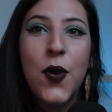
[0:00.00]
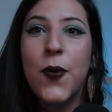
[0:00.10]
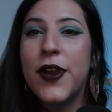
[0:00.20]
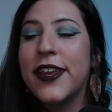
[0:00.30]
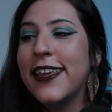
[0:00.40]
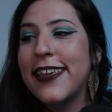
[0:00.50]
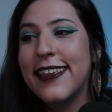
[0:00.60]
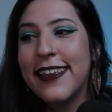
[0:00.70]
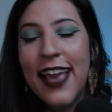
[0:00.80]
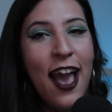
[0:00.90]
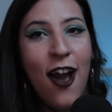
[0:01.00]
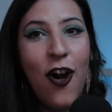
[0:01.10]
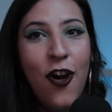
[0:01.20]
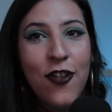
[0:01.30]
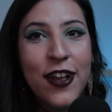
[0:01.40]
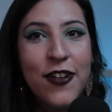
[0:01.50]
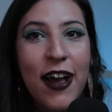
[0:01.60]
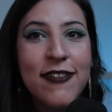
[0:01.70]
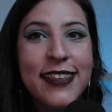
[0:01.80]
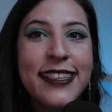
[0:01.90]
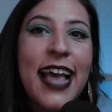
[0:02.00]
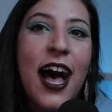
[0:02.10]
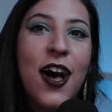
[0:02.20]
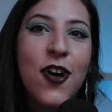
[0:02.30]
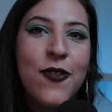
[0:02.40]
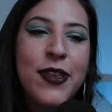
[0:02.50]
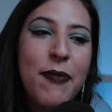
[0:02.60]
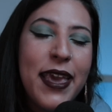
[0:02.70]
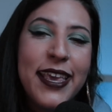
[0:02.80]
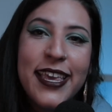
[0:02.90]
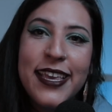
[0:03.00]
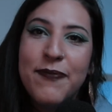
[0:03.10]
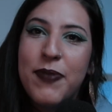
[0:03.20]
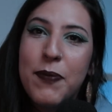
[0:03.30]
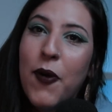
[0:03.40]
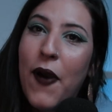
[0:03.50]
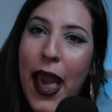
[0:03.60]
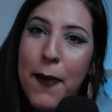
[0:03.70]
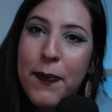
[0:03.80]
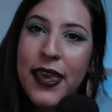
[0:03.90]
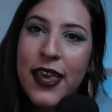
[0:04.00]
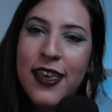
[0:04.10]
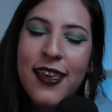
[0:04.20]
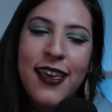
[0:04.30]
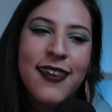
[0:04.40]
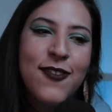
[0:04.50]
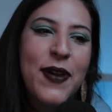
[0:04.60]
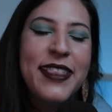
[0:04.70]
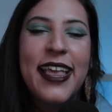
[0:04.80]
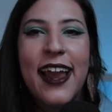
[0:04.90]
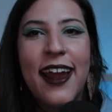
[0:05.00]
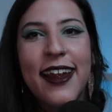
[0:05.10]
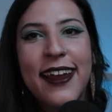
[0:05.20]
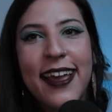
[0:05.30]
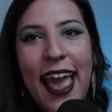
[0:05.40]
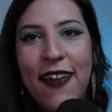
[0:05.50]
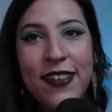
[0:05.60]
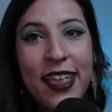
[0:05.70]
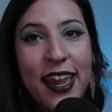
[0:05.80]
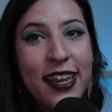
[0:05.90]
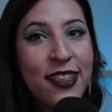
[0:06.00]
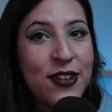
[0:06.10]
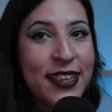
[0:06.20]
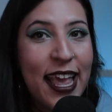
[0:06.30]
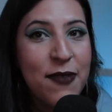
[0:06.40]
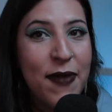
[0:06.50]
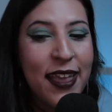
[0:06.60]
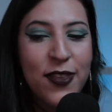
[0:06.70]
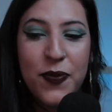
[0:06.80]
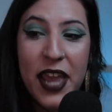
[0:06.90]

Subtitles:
working all around the town and making people happy when they are having their entertainment.